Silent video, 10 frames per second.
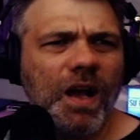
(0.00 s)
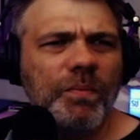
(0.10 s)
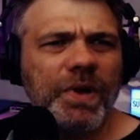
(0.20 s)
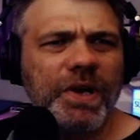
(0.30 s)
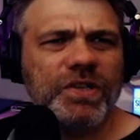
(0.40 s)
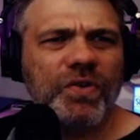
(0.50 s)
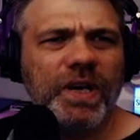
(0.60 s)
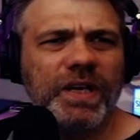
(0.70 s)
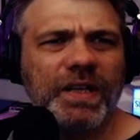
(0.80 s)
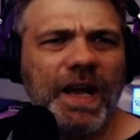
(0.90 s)
Bigger
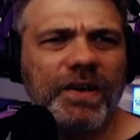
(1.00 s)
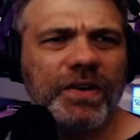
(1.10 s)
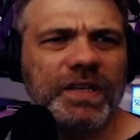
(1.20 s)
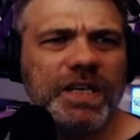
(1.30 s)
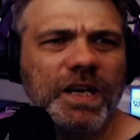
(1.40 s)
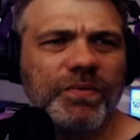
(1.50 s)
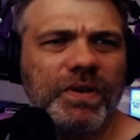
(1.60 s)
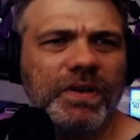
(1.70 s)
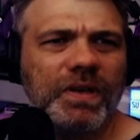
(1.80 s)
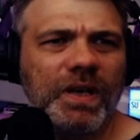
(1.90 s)
screen, louder,
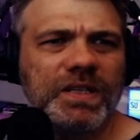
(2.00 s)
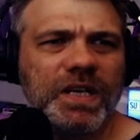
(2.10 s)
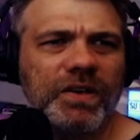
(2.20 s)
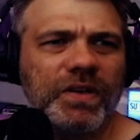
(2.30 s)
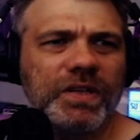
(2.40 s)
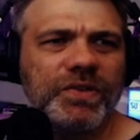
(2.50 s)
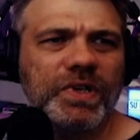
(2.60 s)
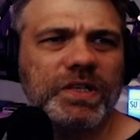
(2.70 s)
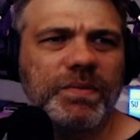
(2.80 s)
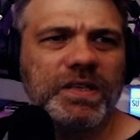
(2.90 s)
etc. Too
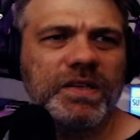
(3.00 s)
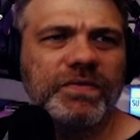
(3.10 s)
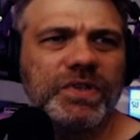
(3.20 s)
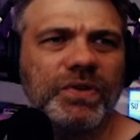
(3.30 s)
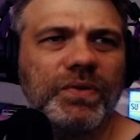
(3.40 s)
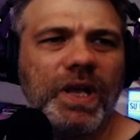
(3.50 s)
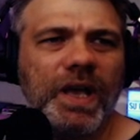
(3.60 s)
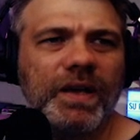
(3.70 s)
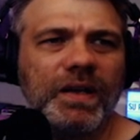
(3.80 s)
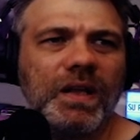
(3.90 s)
expensive too.
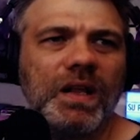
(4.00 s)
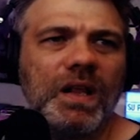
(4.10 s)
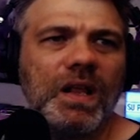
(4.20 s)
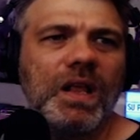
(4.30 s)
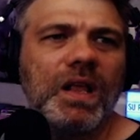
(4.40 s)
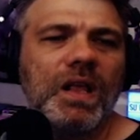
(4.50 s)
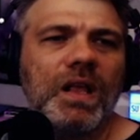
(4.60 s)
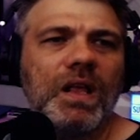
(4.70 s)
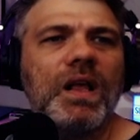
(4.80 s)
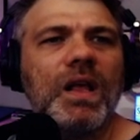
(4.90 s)
Yeah.
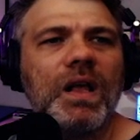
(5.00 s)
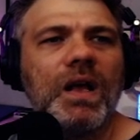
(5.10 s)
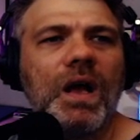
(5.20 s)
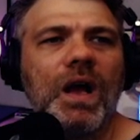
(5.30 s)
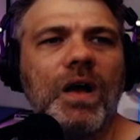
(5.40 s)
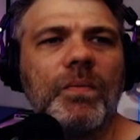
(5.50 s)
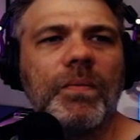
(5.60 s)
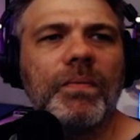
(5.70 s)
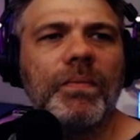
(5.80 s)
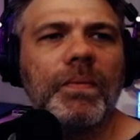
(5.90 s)

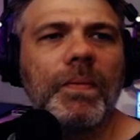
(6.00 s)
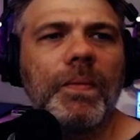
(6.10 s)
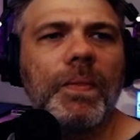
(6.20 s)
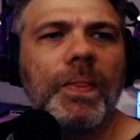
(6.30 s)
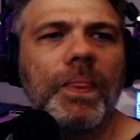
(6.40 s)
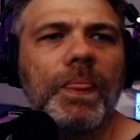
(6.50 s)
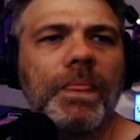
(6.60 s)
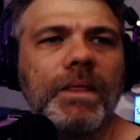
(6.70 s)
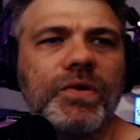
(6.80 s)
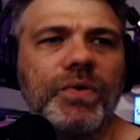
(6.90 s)

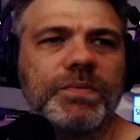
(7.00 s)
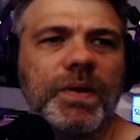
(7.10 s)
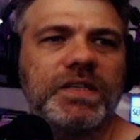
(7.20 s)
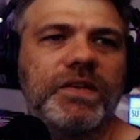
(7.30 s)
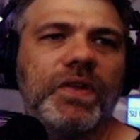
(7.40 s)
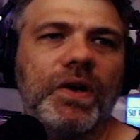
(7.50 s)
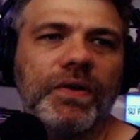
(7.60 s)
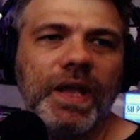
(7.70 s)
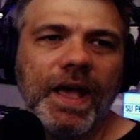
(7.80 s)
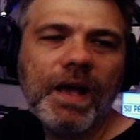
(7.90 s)
Too expensive though.
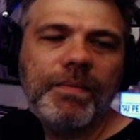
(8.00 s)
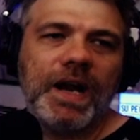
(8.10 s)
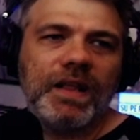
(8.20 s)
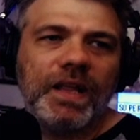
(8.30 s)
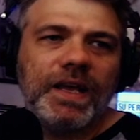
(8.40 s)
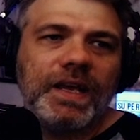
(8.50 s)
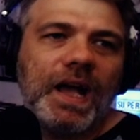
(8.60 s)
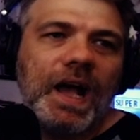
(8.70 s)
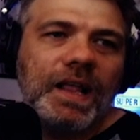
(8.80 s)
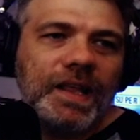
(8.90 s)
Yeah, I mean, I like
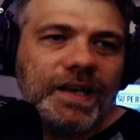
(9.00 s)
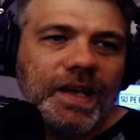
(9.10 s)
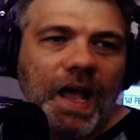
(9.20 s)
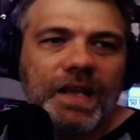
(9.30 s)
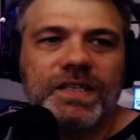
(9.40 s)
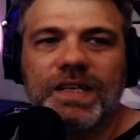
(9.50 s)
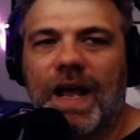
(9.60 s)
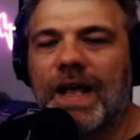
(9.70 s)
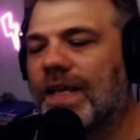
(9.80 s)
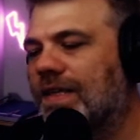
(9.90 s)

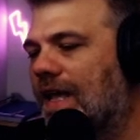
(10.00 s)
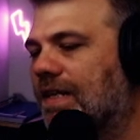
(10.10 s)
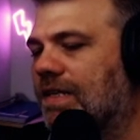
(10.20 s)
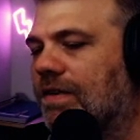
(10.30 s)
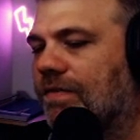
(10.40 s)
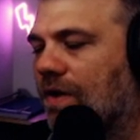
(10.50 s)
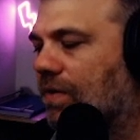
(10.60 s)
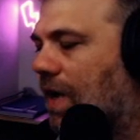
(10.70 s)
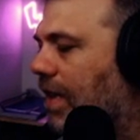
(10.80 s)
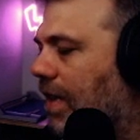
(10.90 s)
the idea of
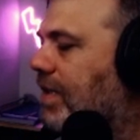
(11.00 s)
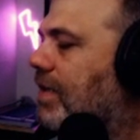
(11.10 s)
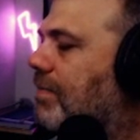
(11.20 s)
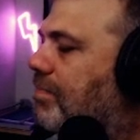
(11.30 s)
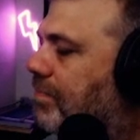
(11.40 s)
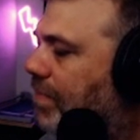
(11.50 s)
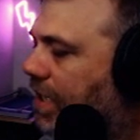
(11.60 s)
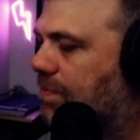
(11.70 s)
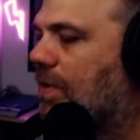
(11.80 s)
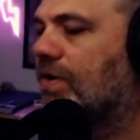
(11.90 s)
going. I like the
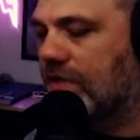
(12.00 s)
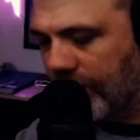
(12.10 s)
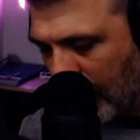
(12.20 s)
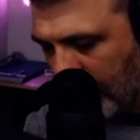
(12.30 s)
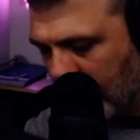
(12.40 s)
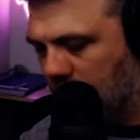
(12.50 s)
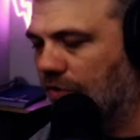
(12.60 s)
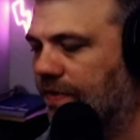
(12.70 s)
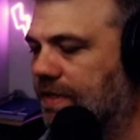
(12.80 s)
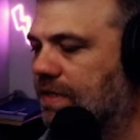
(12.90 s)
experience of going to the
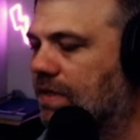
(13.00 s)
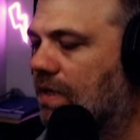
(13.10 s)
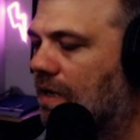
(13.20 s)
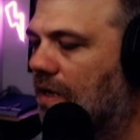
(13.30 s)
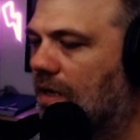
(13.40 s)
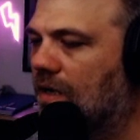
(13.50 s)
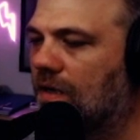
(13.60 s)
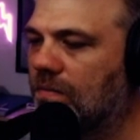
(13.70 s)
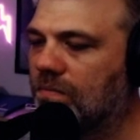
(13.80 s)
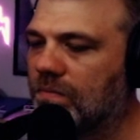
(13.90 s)
movies.
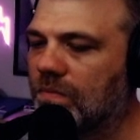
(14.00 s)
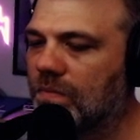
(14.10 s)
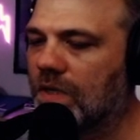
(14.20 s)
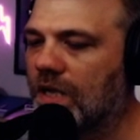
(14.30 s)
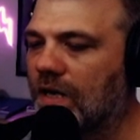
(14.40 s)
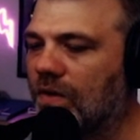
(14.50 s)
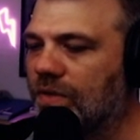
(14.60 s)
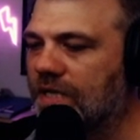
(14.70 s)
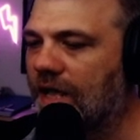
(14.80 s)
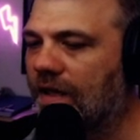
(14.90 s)
I kind of
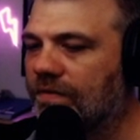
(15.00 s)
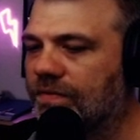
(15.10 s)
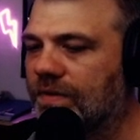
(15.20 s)
always have.